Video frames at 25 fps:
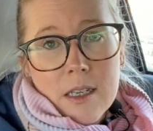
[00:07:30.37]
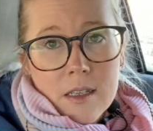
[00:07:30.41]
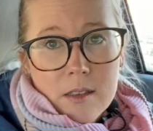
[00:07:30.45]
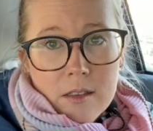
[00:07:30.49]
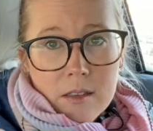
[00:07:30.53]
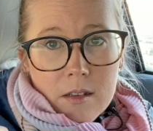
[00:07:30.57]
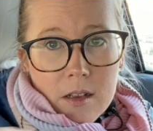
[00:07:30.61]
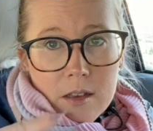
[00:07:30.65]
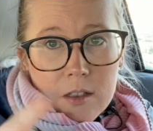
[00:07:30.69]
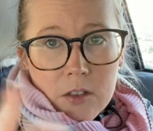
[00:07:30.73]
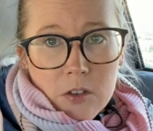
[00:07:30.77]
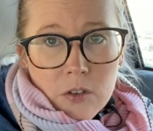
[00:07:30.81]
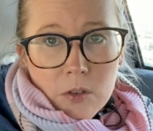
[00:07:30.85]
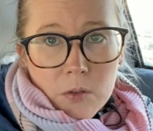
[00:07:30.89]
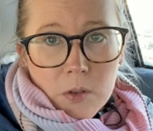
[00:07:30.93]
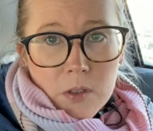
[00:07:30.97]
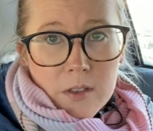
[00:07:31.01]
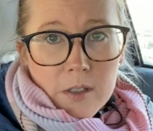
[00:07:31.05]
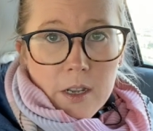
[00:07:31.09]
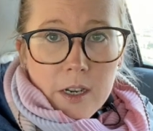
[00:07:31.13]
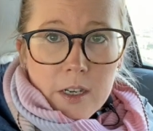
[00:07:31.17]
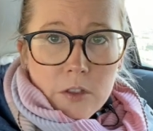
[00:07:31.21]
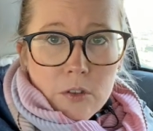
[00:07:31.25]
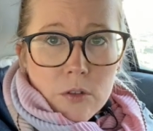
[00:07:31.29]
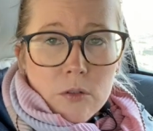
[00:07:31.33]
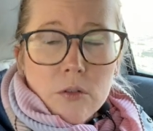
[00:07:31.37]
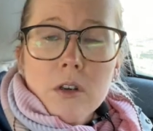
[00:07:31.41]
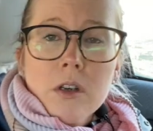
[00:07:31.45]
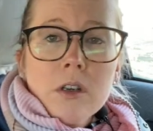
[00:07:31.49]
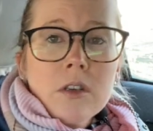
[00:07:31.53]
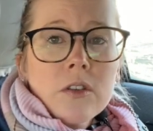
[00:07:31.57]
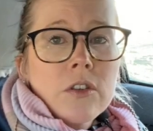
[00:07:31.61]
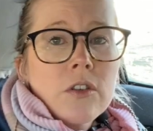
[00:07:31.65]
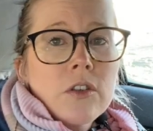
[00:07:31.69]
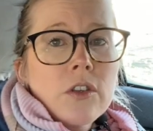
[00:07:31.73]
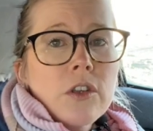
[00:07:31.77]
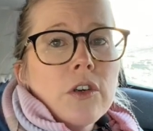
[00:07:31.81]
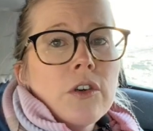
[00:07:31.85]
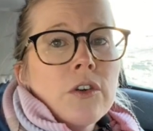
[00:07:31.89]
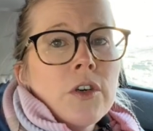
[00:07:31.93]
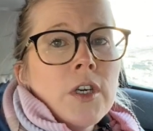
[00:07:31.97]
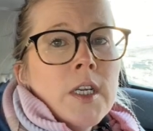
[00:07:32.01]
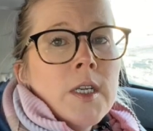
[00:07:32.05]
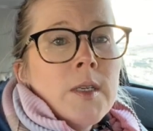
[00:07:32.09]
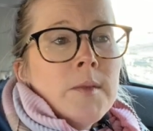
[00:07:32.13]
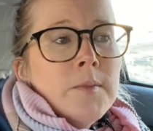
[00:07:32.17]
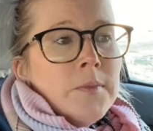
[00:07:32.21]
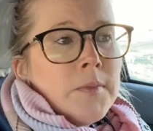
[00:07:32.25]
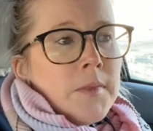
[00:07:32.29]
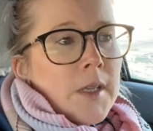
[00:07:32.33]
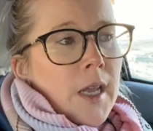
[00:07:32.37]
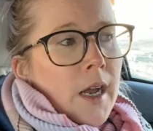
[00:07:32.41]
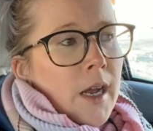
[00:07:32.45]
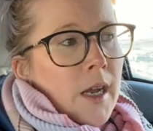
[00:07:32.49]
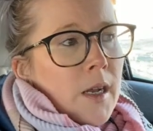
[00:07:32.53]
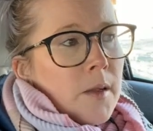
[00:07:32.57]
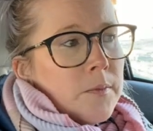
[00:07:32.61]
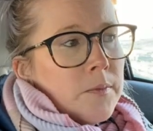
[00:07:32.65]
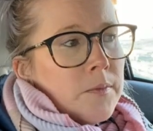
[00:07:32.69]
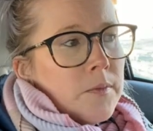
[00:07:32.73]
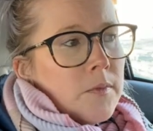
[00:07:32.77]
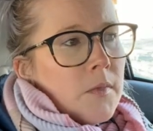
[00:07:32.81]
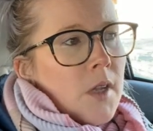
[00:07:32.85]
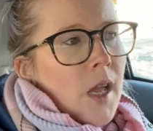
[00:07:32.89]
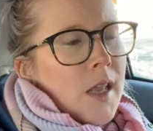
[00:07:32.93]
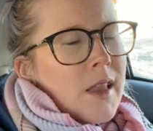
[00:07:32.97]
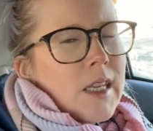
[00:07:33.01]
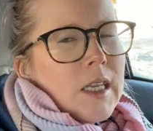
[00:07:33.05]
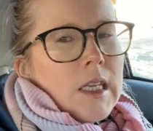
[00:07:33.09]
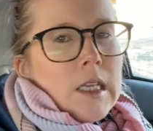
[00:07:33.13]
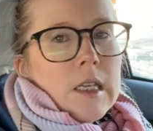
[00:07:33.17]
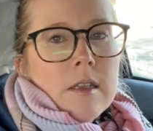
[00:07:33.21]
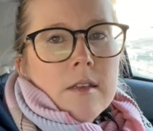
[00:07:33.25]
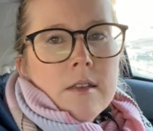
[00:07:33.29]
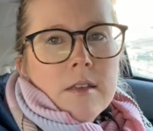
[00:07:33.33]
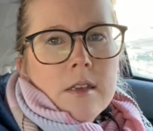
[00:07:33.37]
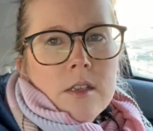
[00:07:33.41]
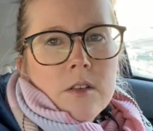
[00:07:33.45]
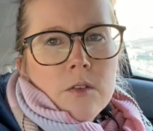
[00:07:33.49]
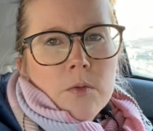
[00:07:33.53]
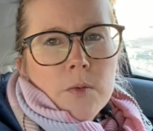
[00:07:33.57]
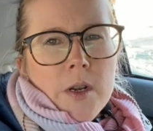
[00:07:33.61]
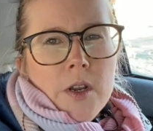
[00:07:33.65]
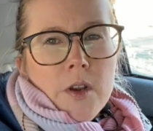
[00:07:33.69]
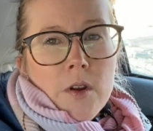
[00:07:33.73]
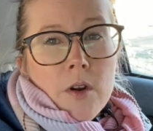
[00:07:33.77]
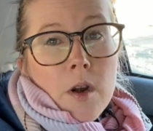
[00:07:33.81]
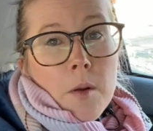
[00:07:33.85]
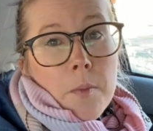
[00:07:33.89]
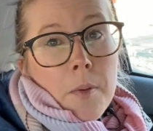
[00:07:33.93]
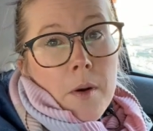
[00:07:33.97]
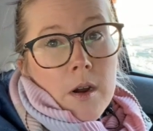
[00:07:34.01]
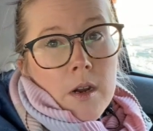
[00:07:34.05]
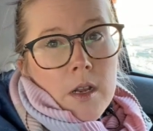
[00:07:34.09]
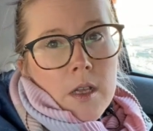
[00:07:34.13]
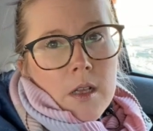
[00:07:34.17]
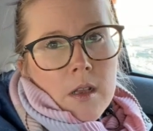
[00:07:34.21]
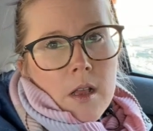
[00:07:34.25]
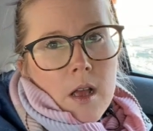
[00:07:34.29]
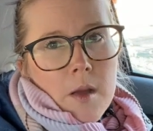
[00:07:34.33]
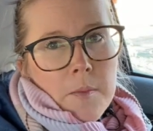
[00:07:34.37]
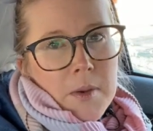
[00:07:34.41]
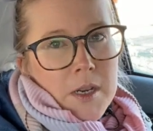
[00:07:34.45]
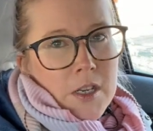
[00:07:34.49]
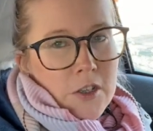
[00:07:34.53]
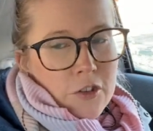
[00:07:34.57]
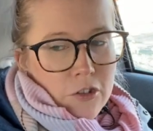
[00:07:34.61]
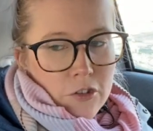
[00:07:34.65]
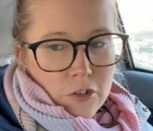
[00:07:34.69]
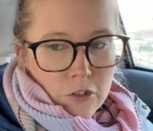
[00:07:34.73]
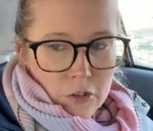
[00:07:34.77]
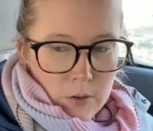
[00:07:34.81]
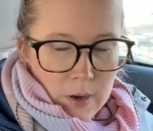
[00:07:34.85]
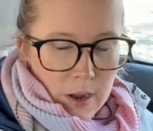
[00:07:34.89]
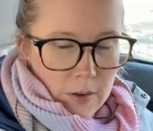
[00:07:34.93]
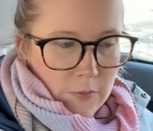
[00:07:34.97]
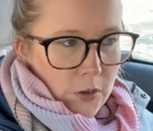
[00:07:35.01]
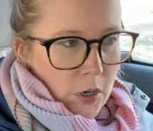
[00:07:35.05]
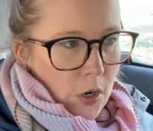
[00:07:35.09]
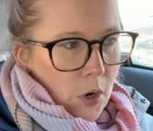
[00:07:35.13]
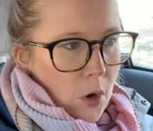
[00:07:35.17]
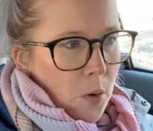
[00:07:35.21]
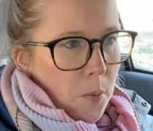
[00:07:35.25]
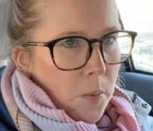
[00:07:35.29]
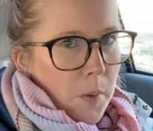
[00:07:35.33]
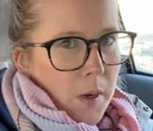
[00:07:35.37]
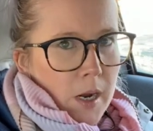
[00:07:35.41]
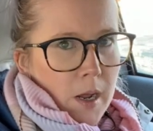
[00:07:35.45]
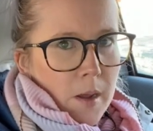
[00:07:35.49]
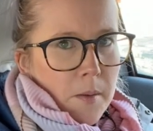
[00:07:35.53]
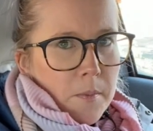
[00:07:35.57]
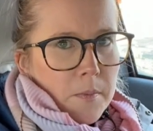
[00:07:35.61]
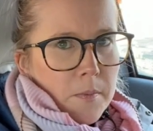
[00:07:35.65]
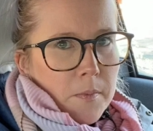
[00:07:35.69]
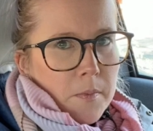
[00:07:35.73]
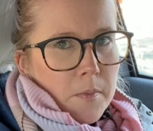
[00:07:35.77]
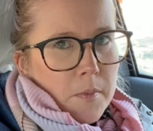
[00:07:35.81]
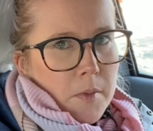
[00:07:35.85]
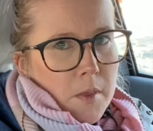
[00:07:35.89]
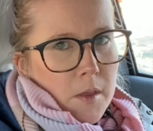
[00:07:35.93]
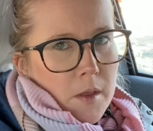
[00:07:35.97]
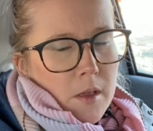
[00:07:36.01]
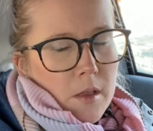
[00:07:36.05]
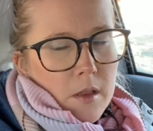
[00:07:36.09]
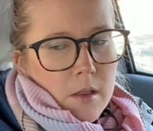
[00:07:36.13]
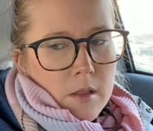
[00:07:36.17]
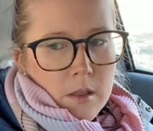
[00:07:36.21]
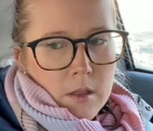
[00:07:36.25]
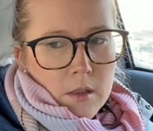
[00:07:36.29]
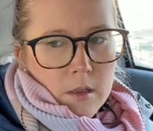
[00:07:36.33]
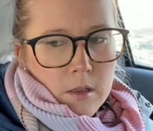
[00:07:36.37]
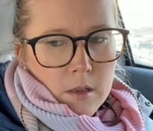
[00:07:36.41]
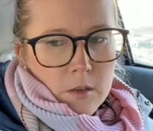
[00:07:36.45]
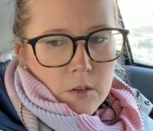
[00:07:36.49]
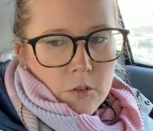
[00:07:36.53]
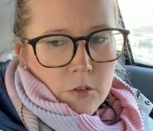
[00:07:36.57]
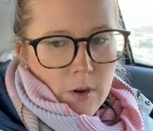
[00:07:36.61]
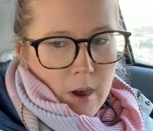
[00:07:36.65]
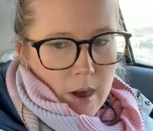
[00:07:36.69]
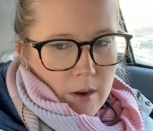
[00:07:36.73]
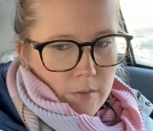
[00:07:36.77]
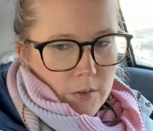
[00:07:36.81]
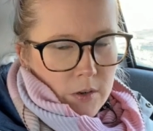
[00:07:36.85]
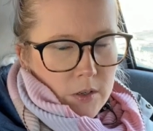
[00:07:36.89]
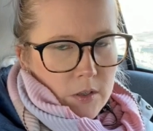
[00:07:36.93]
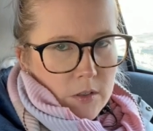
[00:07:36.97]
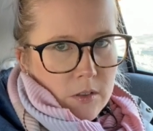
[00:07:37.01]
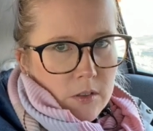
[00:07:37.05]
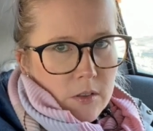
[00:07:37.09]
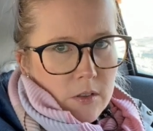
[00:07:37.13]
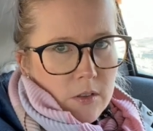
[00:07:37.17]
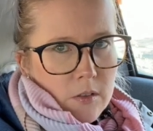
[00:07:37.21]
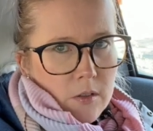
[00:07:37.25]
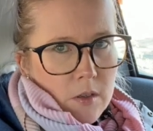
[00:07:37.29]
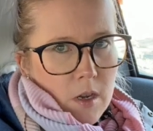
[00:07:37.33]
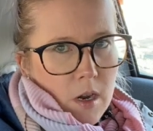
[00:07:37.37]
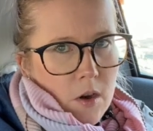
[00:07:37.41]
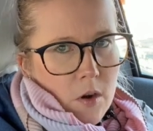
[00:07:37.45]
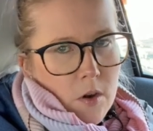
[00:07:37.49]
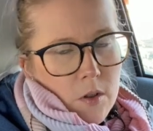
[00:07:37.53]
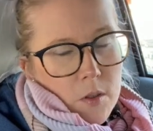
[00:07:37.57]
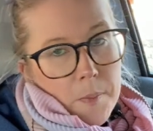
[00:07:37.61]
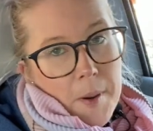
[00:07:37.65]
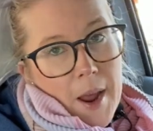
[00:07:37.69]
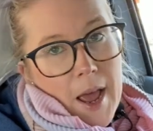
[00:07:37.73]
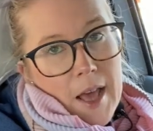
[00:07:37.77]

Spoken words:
It's got the suicide doors. So not the easiest when you're in a parking lot, because you do have to open up the driver's or the